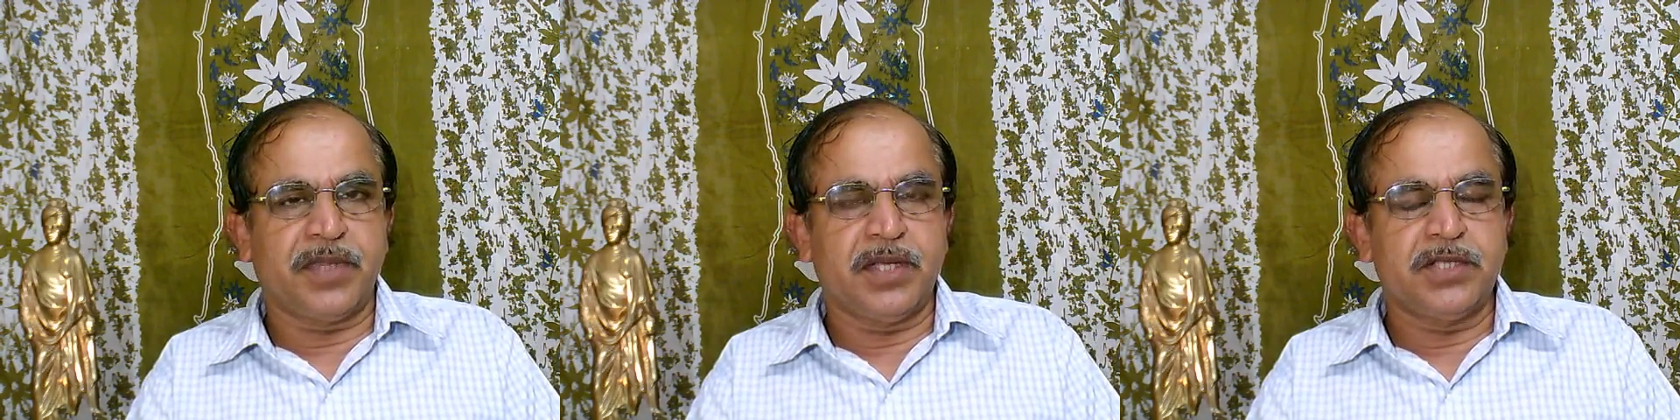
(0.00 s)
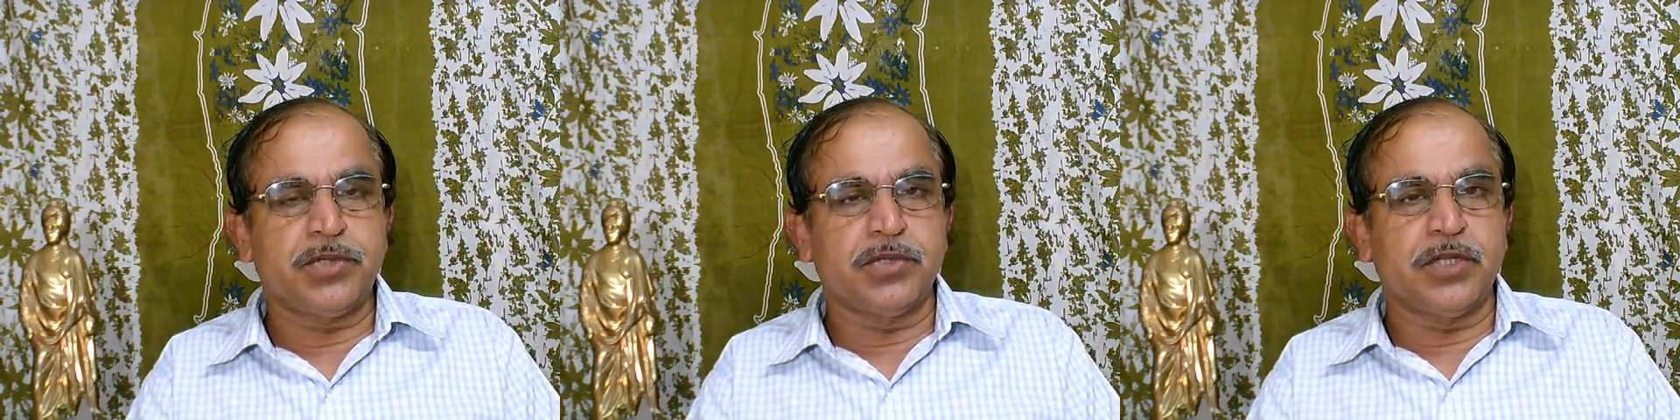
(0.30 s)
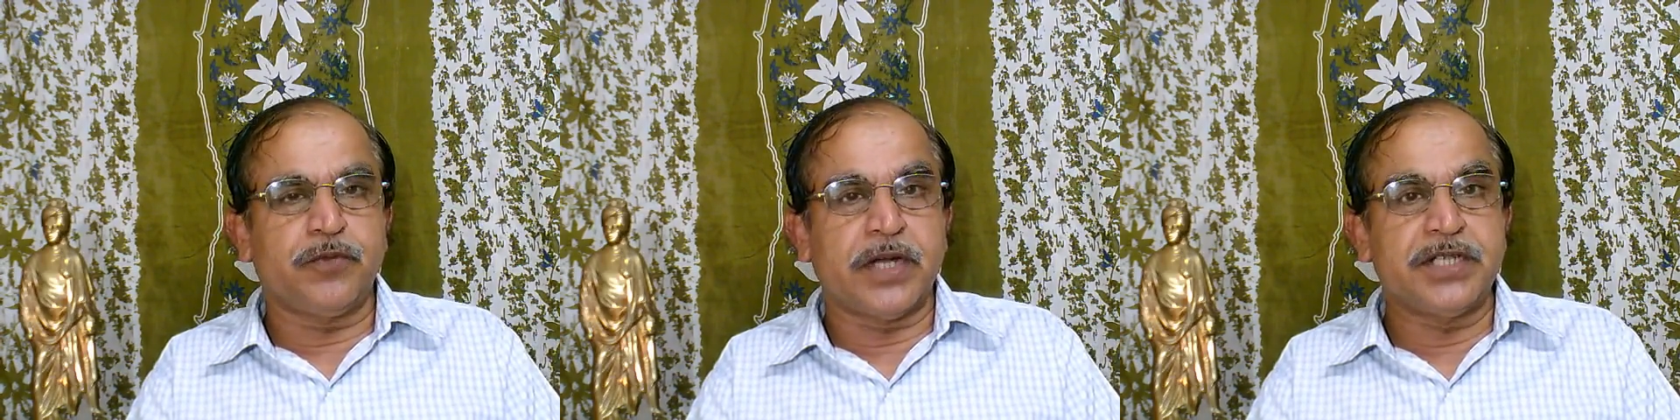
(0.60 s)
So the
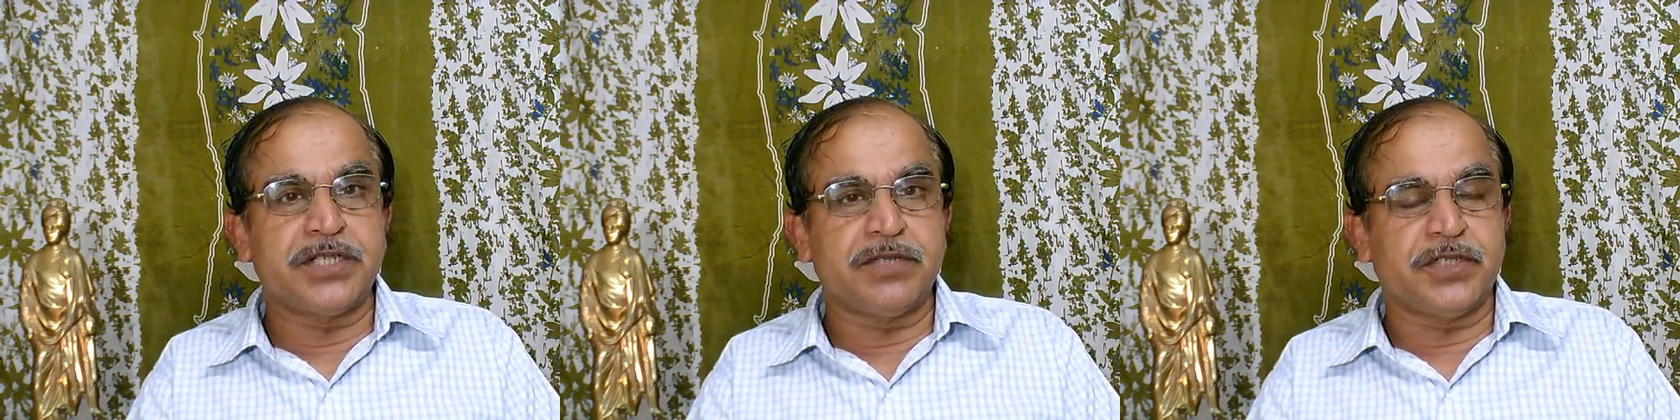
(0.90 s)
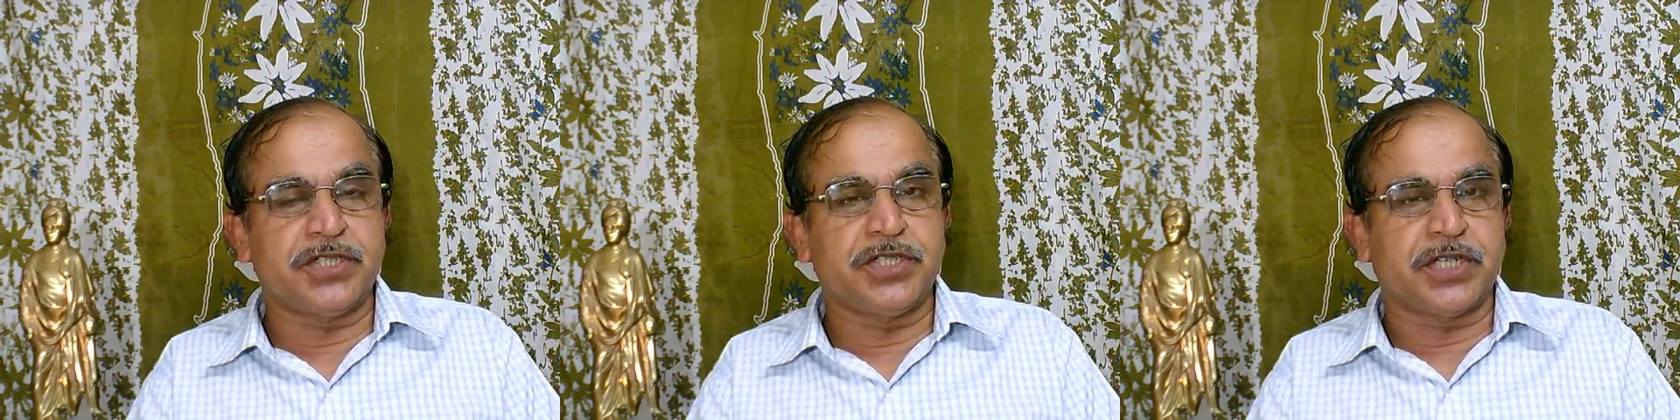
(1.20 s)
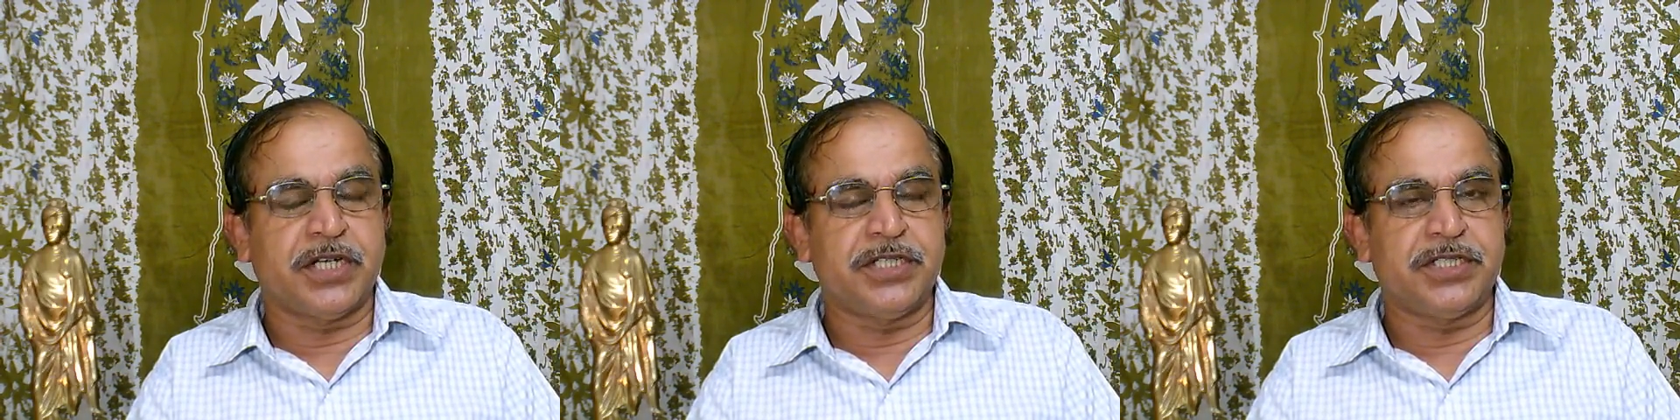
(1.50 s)
first
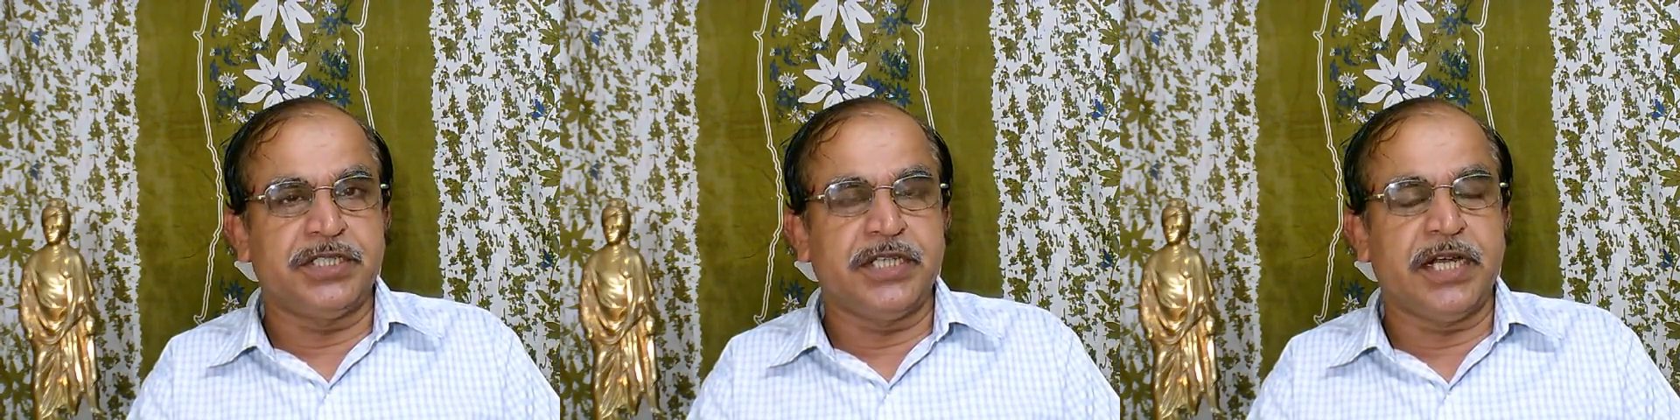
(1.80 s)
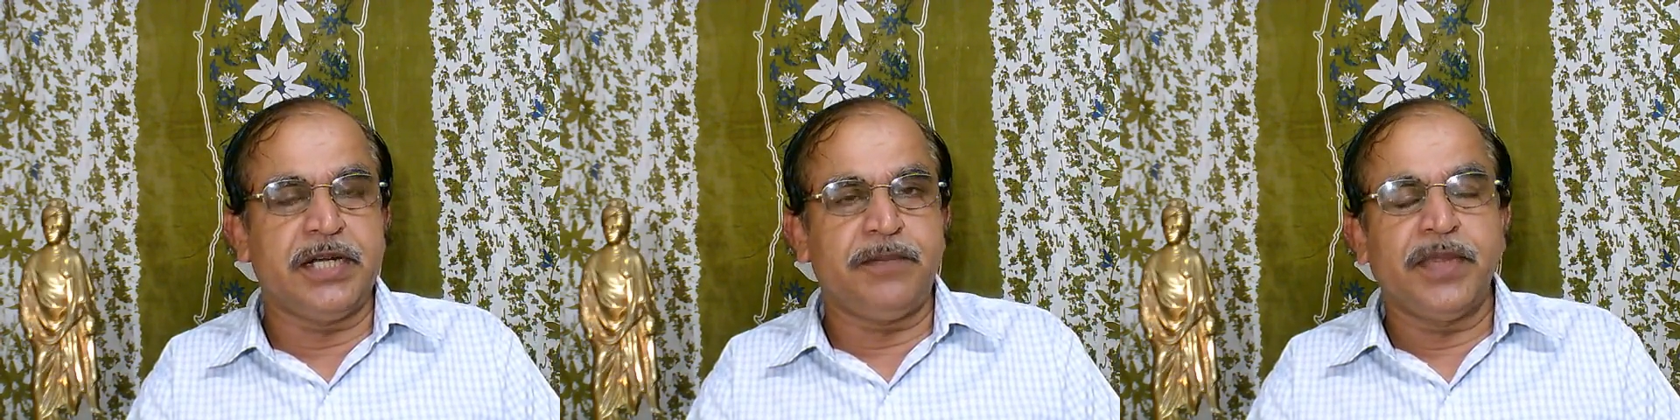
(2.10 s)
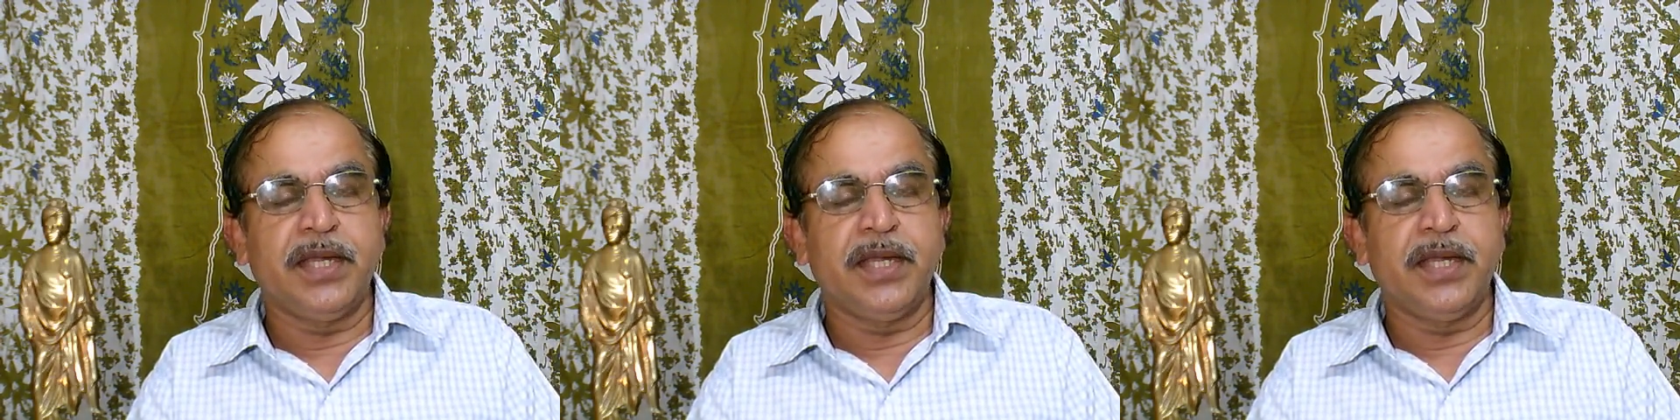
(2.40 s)
criteria,